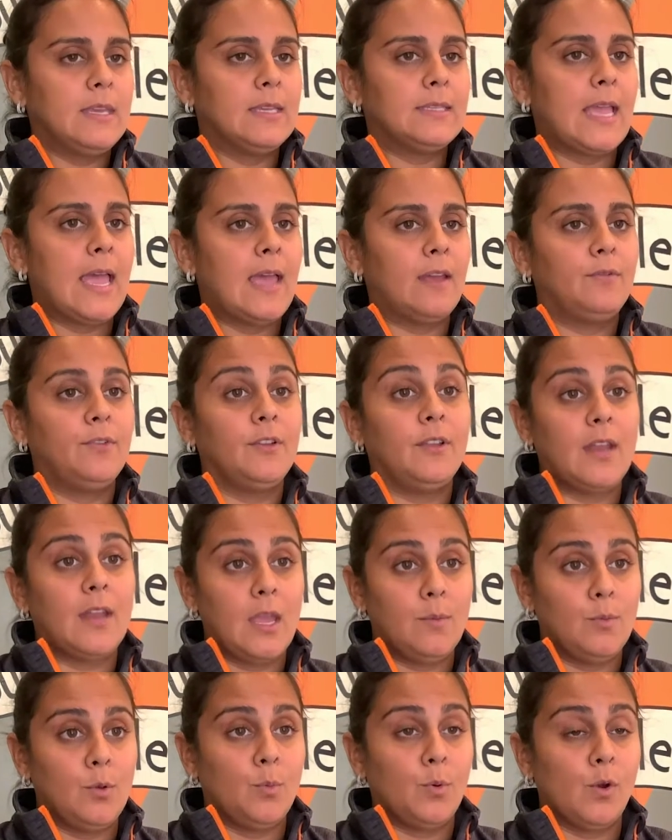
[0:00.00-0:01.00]
Advil and
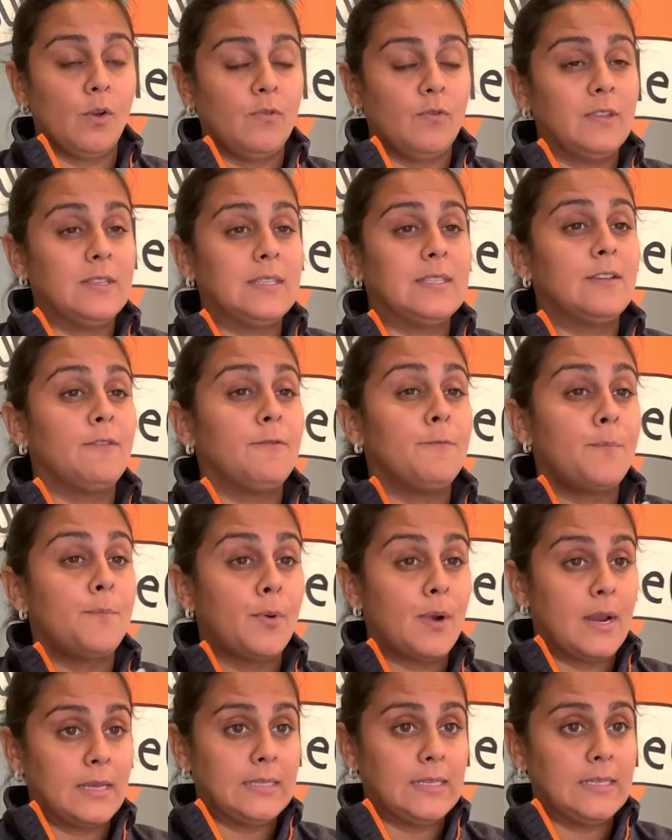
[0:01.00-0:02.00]
ibuprofen
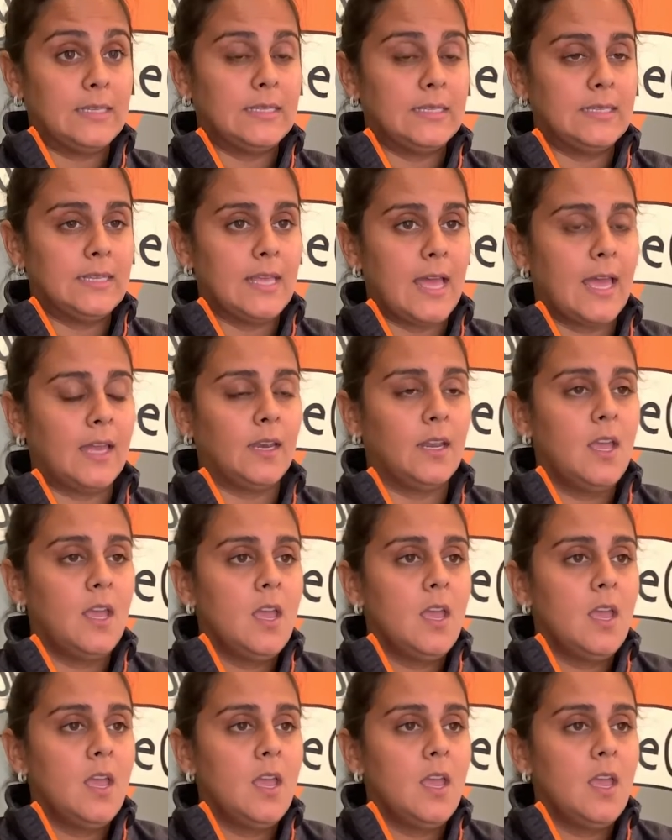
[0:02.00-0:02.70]
suppresses that